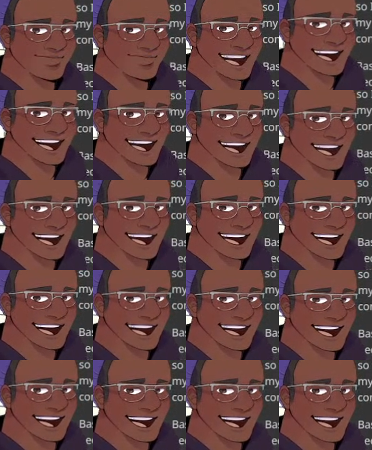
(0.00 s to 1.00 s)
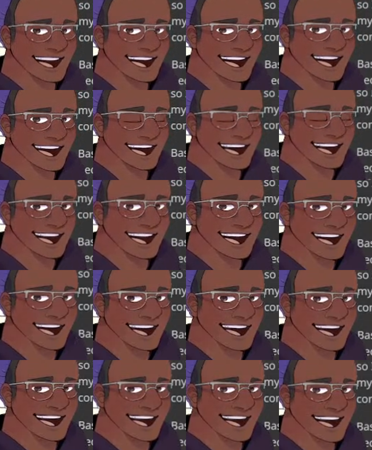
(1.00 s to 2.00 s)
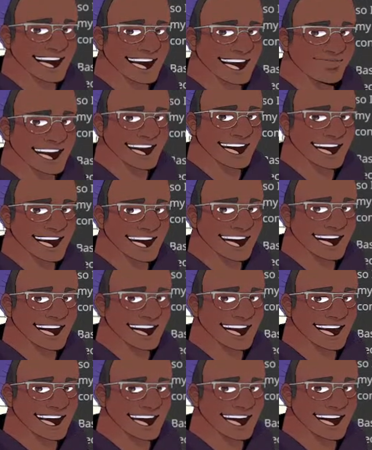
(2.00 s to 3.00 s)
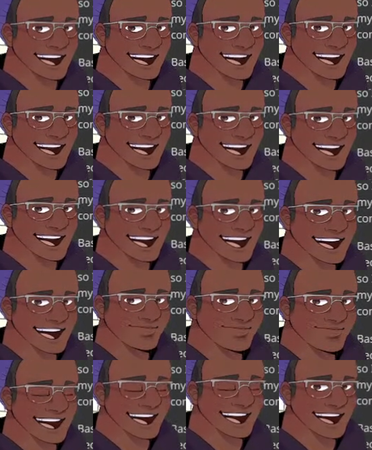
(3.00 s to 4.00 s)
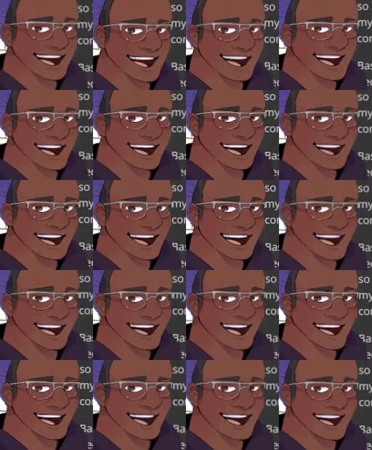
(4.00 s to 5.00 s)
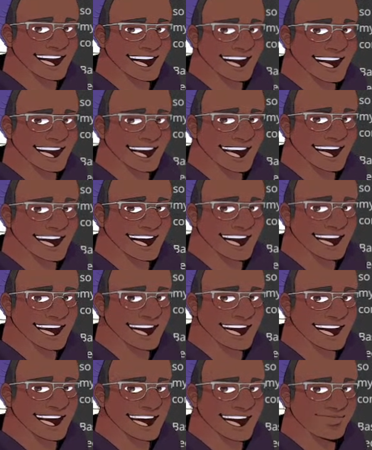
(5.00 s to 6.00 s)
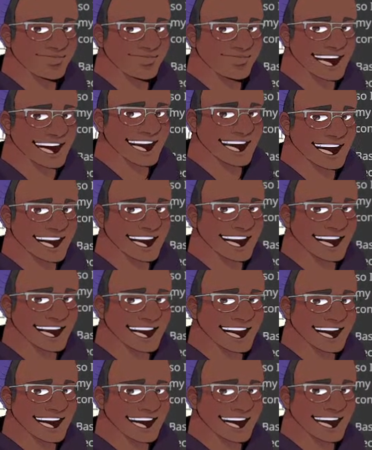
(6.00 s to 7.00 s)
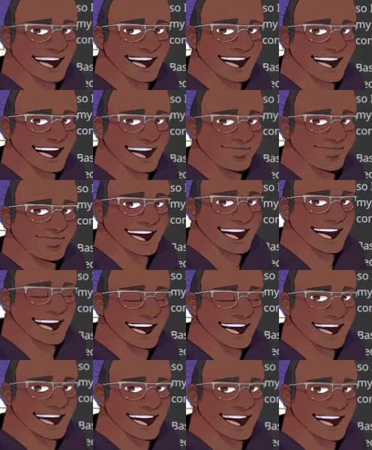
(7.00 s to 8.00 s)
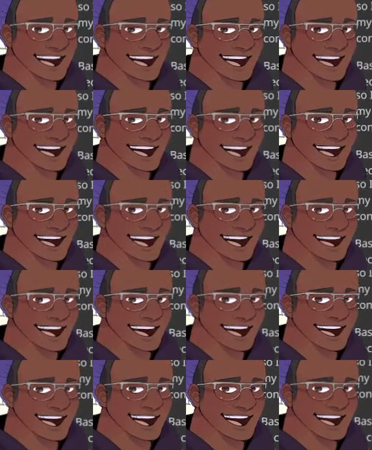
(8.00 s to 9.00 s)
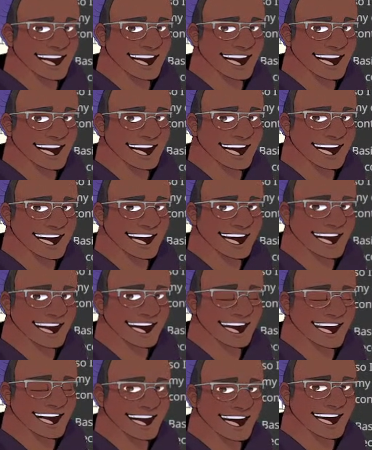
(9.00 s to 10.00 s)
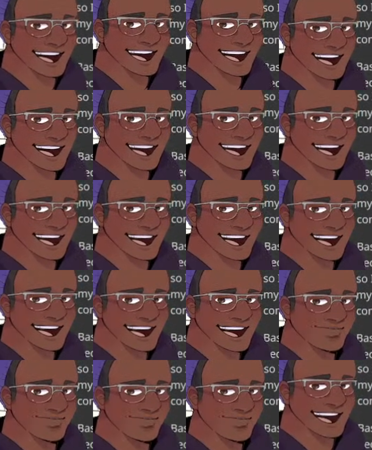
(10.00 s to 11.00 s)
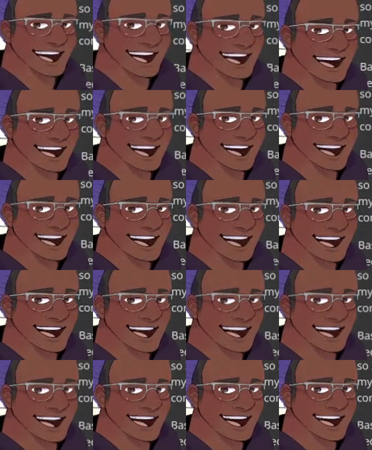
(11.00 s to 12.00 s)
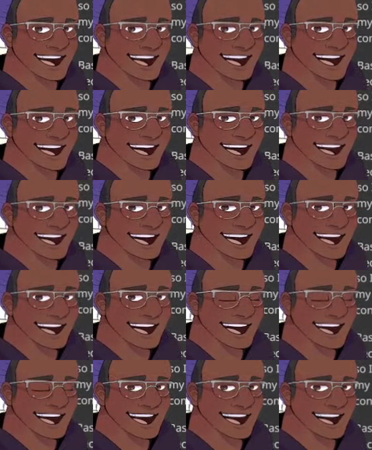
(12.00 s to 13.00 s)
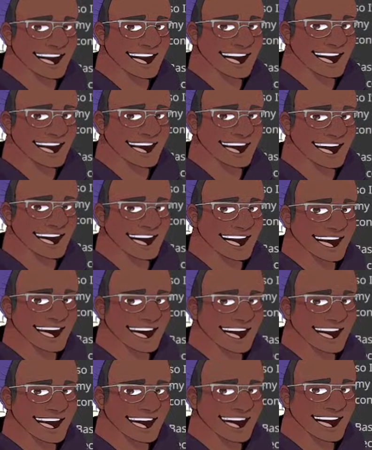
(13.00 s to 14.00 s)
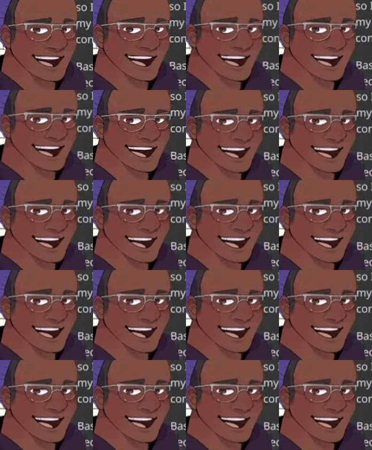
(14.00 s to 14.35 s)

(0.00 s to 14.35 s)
having healthy coping mechanisms to allow you to kind of decouple yourself from the internet, which is something that I had to do, which has really helped me, like, not really deal with when people say weird shit to me anymore the same.